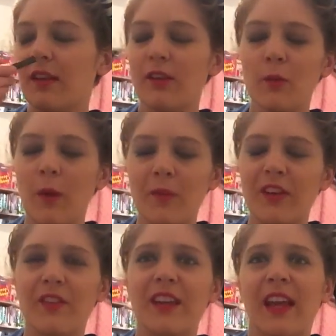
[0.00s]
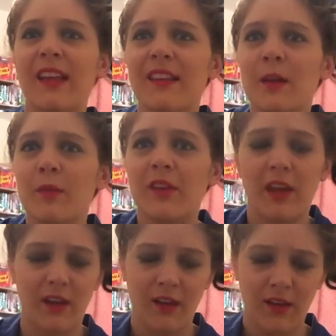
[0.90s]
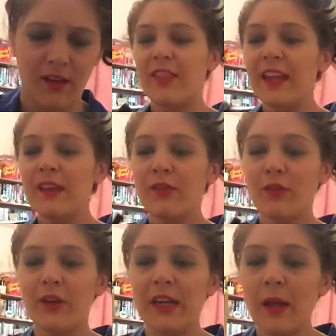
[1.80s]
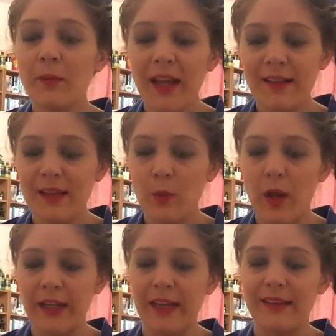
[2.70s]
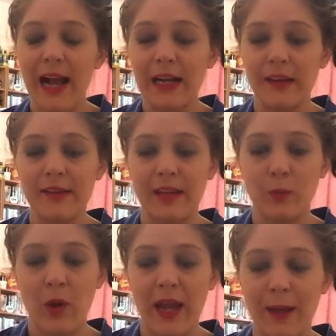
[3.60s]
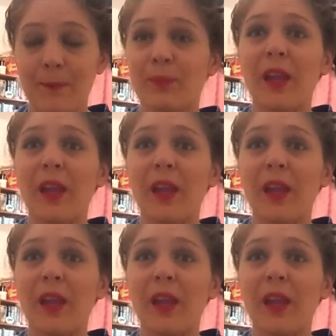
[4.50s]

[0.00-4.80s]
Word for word: I don't know why I'm sniffing it. It's a lipstick. These three, I'm guessing, work exactly the same way.